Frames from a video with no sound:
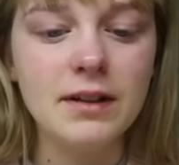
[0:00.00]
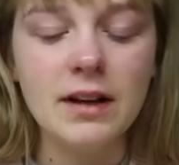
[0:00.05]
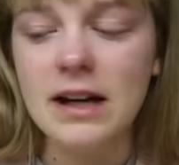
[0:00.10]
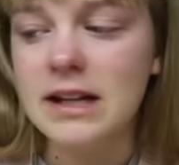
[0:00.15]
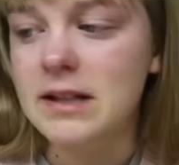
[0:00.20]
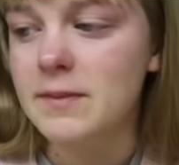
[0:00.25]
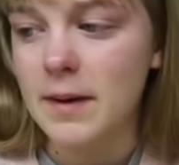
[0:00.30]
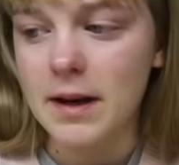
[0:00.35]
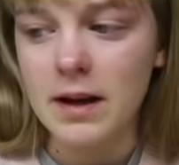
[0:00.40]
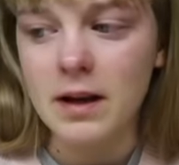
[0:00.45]

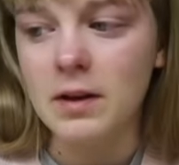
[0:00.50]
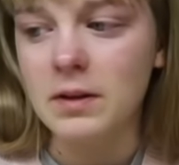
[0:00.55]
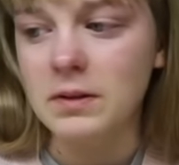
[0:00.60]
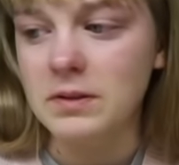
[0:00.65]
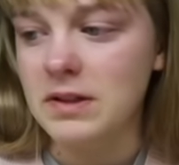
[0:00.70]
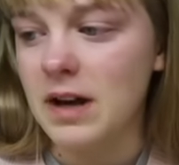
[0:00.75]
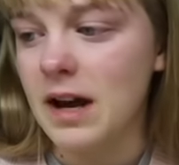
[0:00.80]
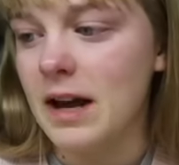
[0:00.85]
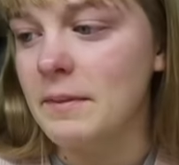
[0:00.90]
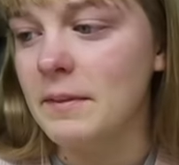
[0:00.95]
I spent a
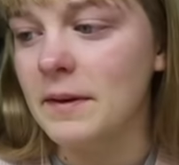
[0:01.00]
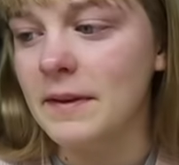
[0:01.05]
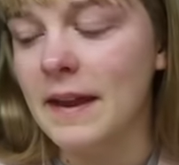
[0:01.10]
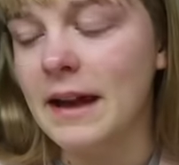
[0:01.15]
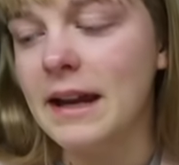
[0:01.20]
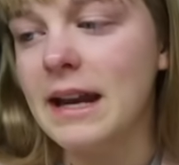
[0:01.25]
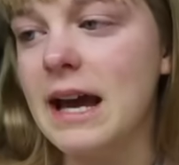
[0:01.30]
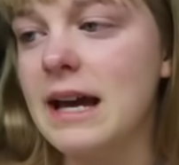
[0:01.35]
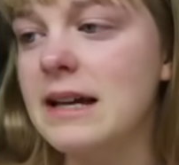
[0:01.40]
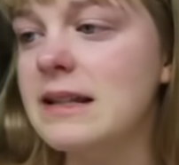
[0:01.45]
long time on
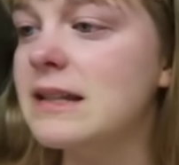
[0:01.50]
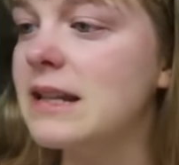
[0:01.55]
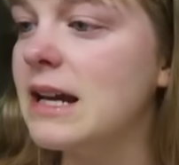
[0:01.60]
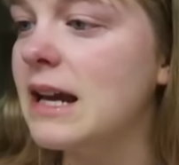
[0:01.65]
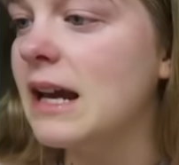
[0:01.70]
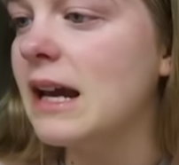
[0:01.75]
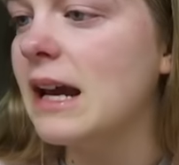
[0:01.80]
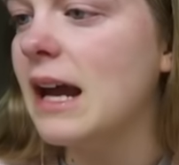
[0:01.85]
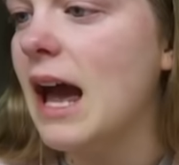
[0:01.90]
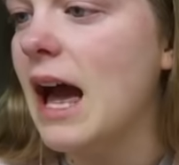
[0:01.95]
that
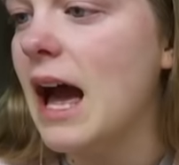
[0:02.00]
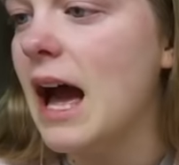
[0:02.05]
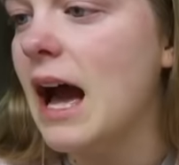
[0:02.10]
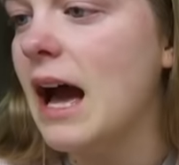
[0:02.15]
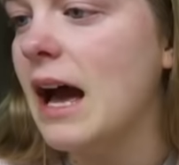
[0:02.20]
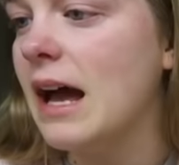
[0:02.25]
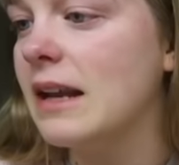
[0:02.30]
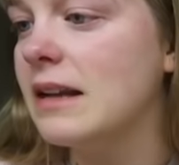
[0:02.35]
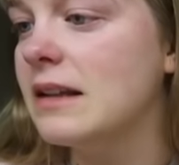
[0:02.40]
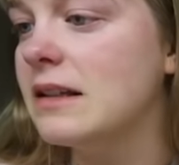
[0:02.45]
essay
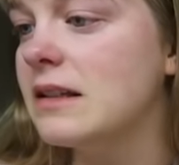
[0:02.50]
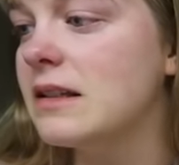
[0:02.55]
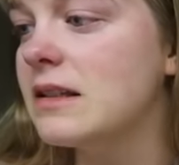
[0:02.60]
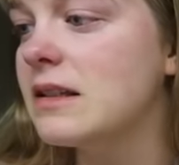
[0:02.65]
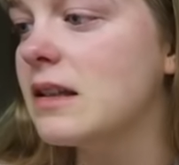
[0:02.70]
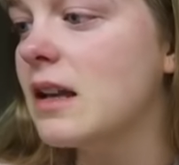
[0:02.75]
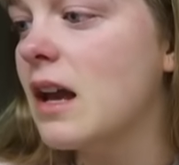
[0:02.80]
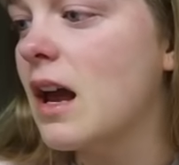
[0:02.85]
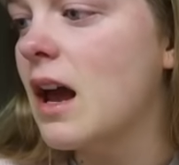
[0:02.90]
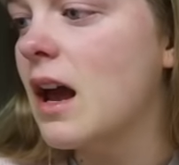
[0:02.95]

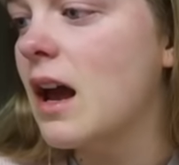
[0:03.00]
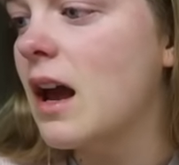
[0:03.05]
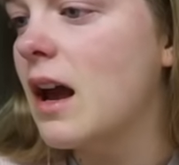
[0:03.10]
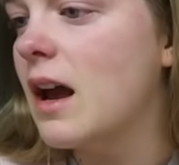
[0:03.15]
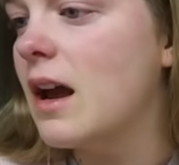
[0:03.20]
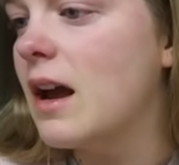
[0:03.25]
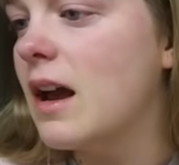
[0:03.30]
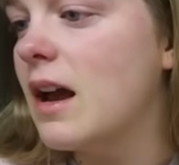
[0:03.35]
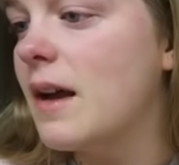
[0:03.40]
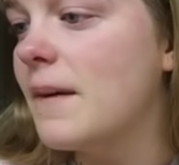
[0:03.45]
and
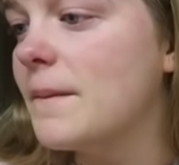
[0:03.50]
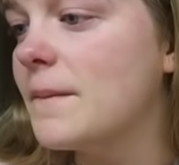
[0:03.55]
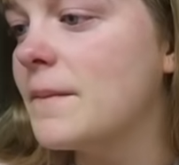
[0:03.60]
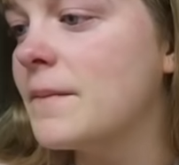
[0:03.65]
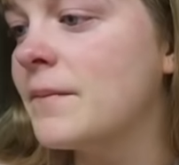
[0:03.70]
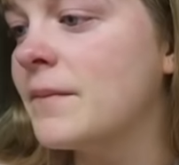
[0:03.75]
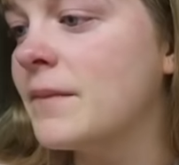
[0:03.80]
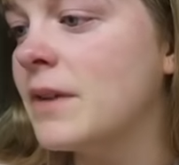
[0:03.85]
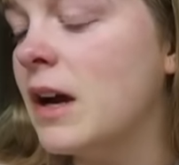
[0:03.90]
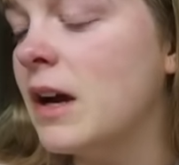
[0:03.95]

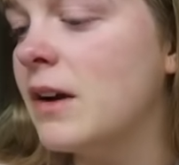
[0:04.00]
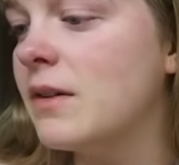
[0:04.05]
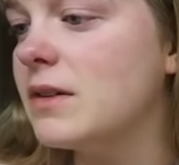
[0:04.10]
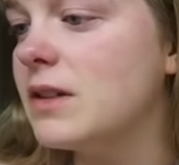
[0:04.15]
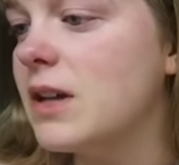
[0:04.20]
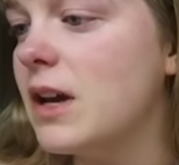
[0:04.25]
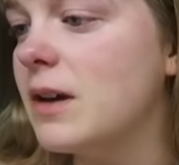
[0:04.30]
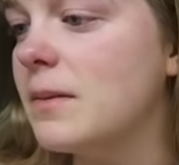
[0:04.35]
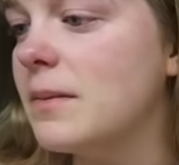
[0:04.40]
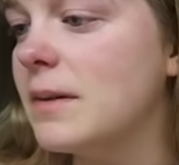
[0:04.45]
I
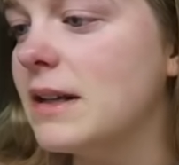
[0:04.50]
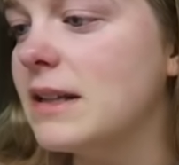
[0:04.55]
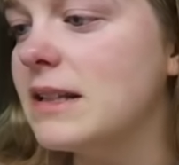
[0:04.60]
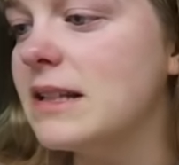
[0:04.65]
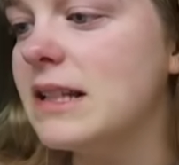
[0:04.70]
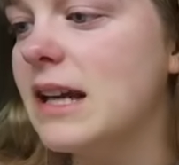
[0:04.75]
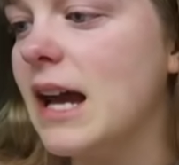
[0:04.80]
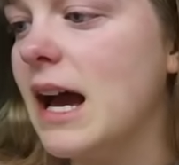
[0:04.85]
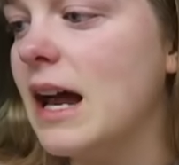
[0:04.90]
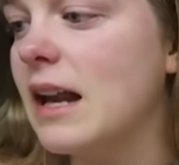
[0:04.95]
was hoping
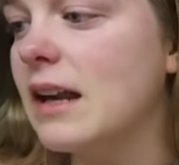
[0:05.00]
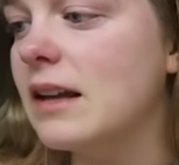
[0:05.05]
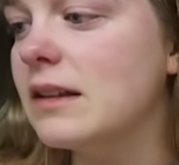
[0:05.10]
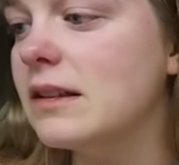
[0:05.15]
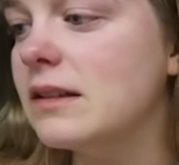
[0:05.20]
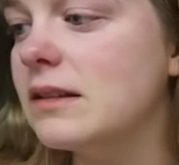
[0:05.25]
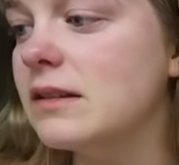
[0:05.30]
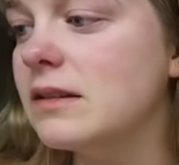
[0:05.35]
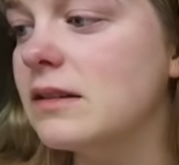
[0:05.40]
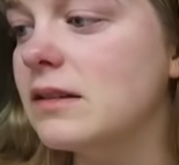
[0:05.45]
to get
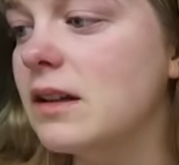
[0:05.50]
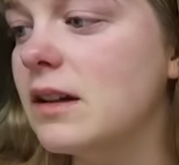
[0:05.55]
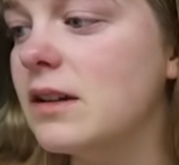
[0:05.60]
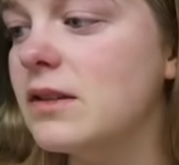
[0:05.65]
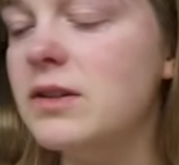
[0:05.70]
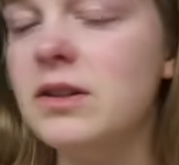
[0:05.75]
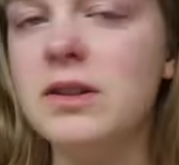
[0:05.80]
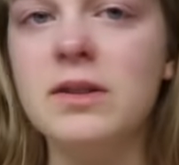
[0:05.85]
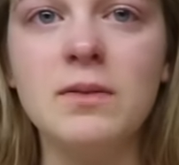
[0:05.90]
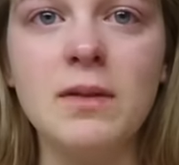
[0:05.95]

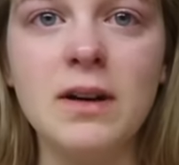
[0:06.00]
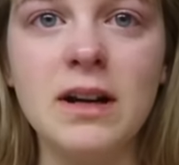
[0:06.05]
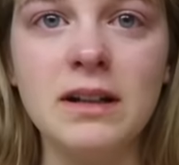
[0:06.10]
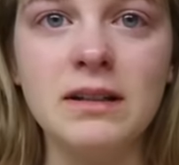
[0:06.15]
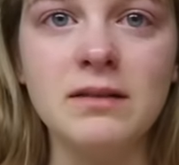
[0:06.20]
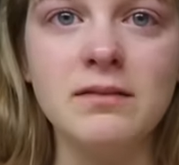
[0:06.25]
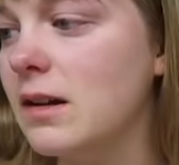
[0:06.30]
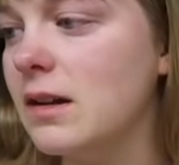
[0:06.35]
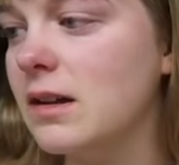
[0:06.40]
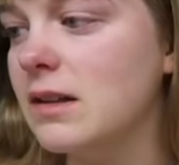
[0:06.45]
a
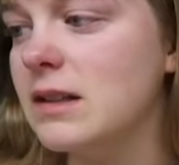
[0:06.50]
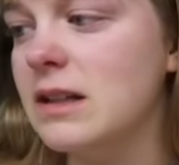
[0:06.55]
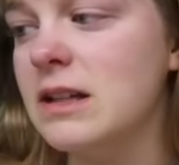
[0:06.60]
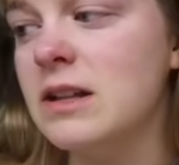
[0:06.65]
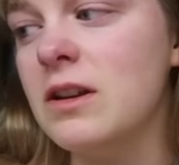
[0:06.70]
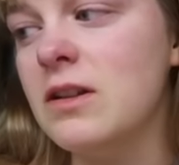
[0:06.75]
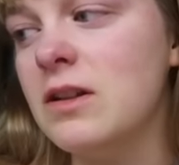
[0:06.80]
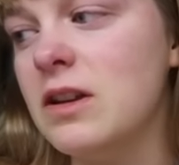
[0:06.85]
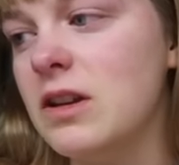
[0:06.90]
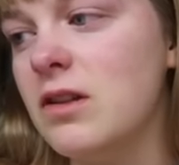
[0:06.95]
2-1 because I
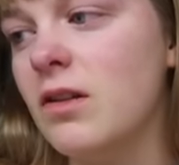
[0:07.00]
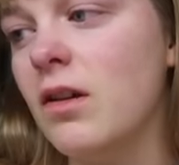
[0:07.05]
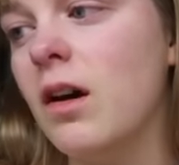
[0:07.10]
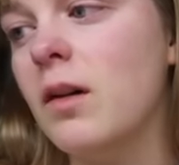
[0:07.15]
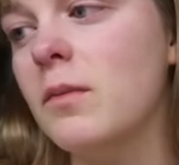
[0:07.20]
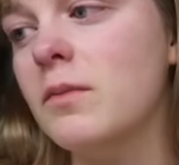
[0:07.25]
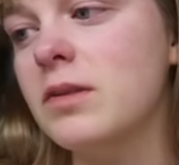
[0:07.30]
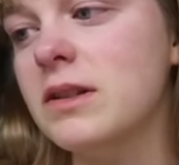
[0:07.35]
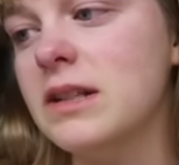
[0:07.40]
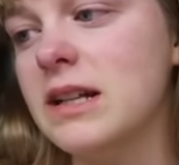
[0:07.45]
know that you
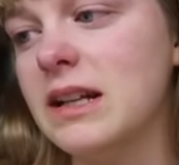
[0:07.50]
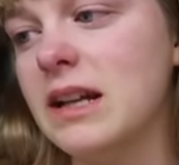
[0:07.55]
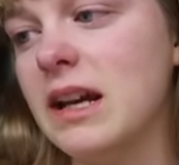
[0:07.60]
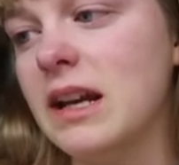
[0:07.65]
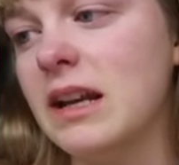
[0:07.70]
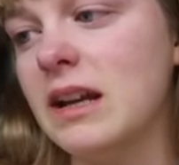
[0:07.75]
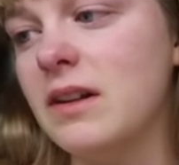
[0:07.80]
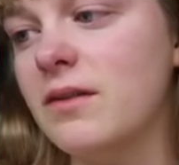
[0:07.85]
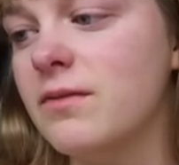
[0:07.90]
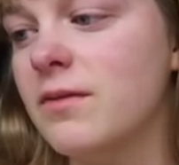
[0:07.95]
can't predict
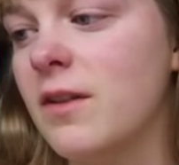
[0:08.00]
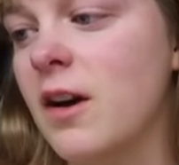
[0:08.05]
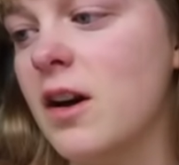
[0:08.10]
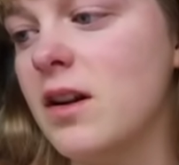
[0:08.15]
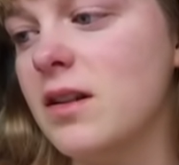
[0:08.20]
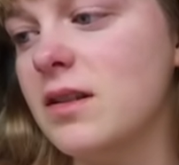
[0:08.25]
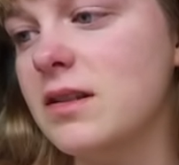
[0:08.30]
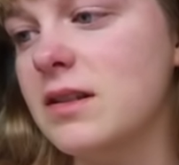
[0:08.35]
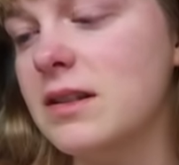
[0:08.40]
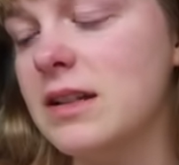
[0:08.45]
getting a
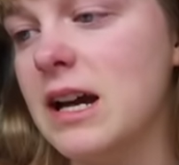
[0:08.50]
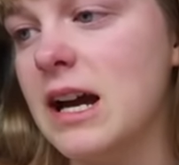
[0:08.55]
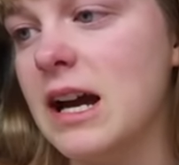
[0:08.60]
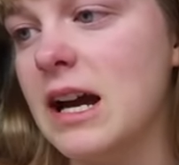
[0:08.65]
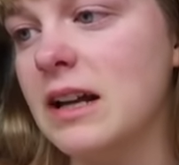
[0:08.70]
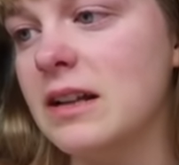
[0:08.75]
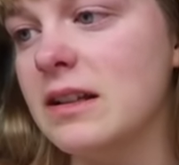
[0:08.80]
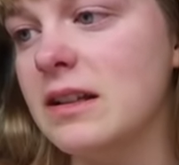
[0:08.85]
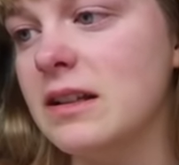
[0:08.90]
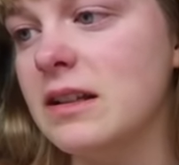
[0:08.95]
first
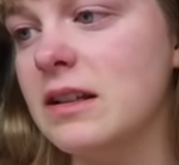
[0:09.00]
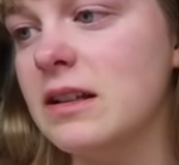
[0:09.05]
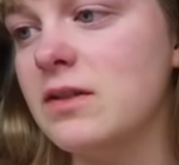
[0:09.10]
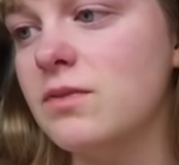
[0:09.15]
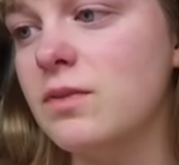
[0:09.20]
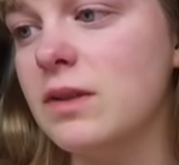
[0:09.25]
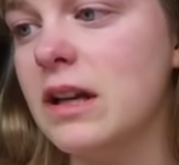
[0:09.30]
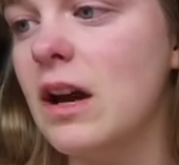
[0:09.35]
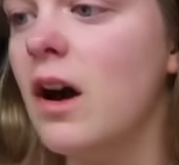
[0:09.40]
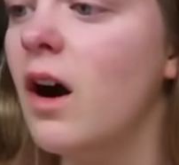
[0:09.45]
and that
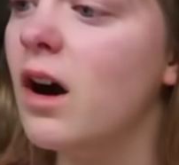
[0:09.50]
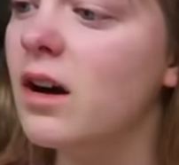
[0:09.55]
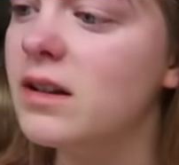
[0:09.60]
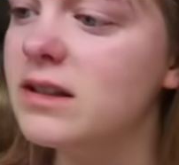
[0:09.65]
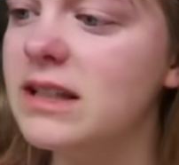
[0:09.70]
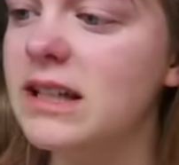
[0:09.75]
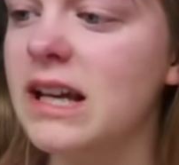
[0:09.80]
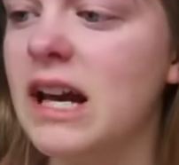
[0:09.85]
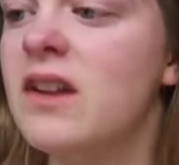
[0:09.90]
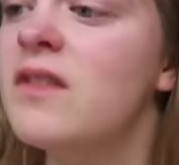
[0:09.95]
it's really
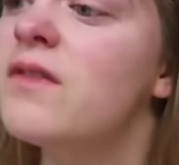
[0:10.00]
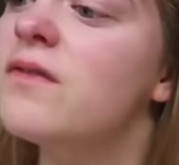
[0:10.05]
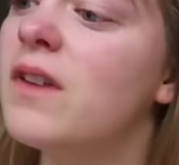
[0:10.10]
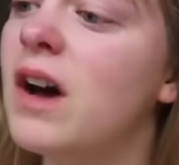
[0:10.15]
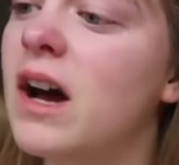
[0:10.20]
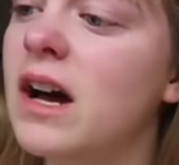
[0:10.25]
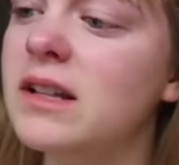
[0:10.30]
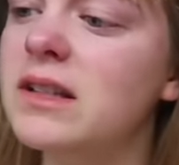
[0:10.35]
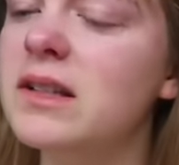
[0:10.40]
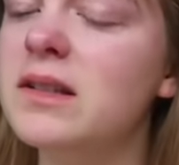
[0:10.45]
hard to get a
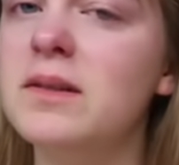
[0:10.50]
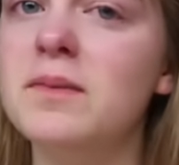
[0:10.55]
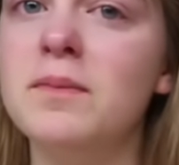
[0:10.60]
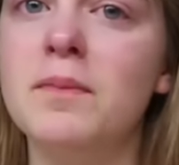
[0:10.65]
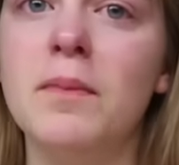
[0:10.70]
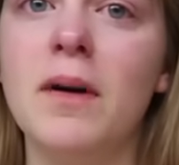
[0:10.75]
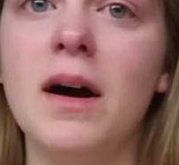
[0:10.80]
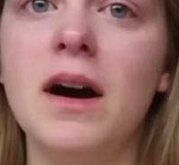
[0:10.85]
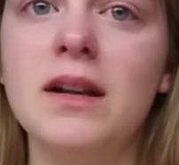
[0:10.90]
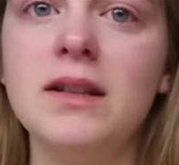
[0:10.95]
first,
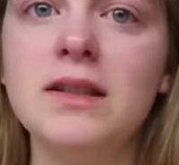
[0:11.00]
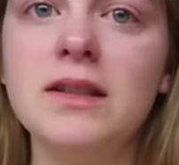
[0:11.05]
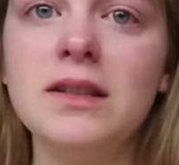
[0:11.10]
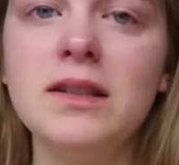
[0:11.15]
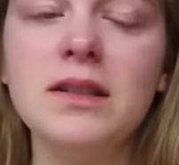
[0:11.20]
but